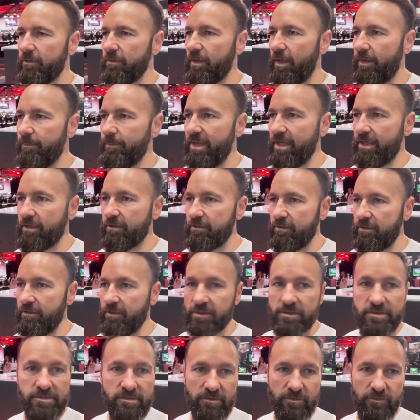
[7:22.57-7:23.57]
I make the
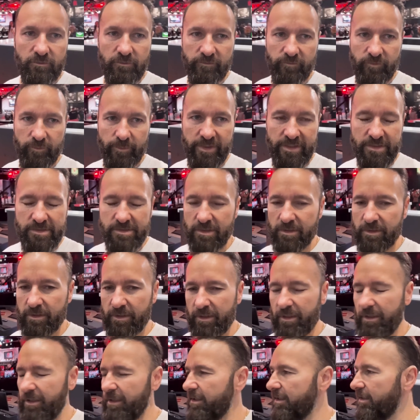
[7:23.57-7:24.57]
nuts on the river,
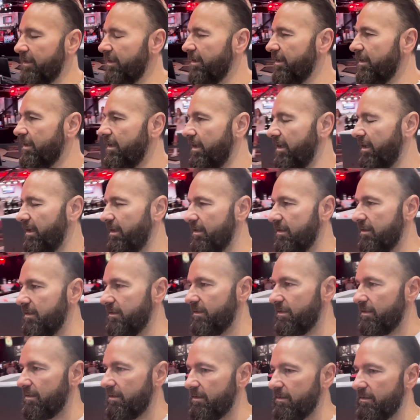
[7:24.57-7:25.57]
basically. And
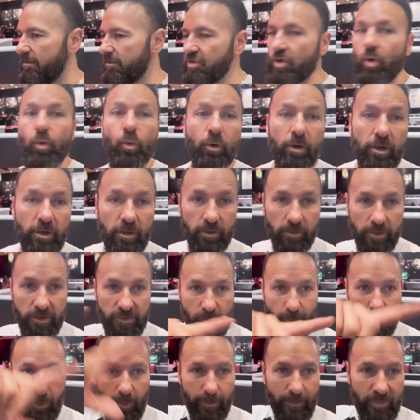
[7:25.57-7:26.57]
uh, so we're gonna
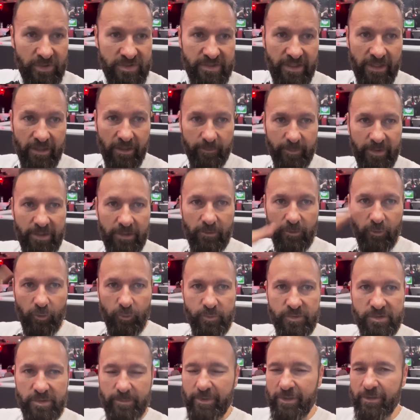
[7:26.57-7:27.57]
mistake a meter,
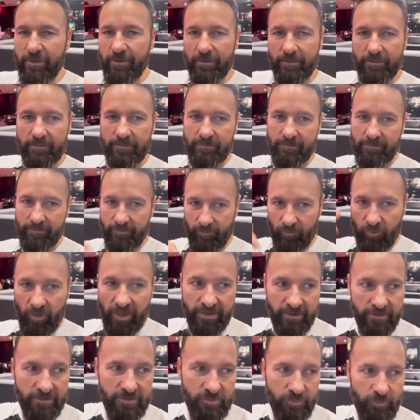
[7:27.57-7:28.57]
oopsie meter,
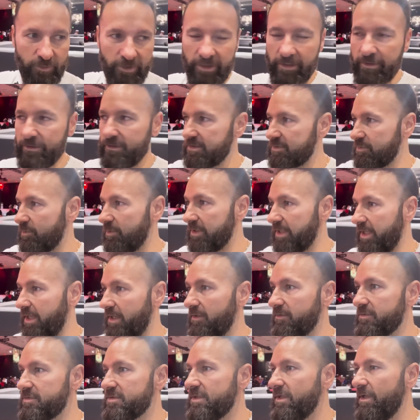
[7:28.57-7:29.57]
write this one in. This one
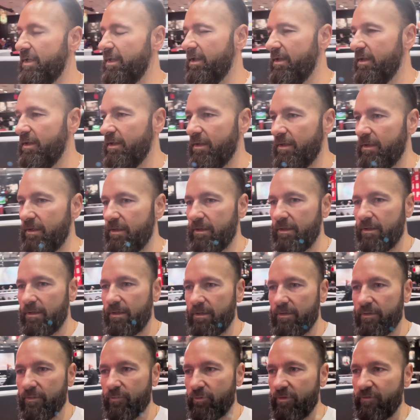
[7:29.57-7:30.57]
counts. Uh,
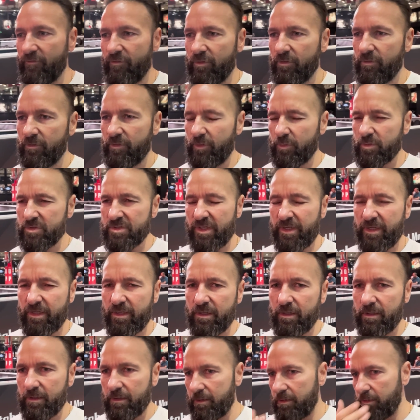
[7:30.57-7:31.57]
the river, there was like
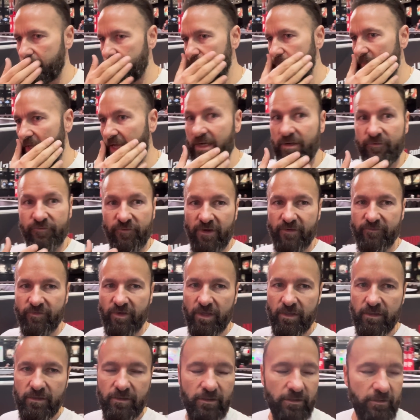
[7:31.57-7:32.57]
uh, 85K
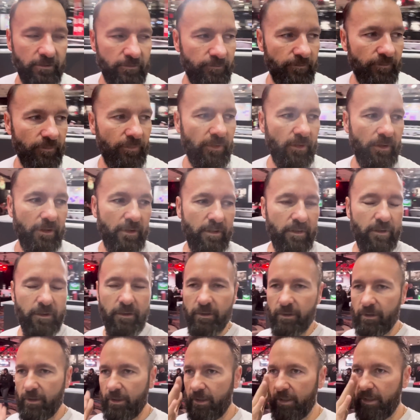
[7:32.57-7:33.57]
in there
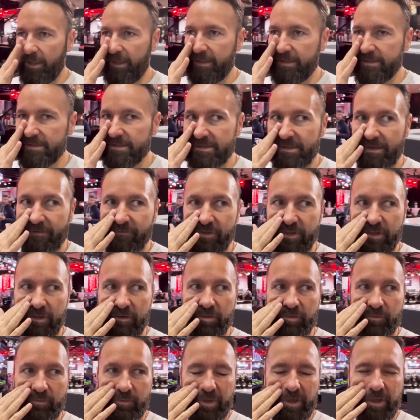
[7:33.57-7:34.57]
and I had
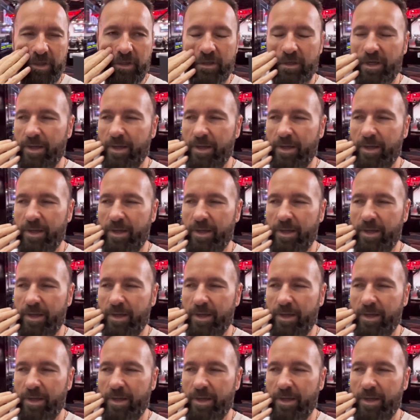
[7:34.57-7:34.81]
73.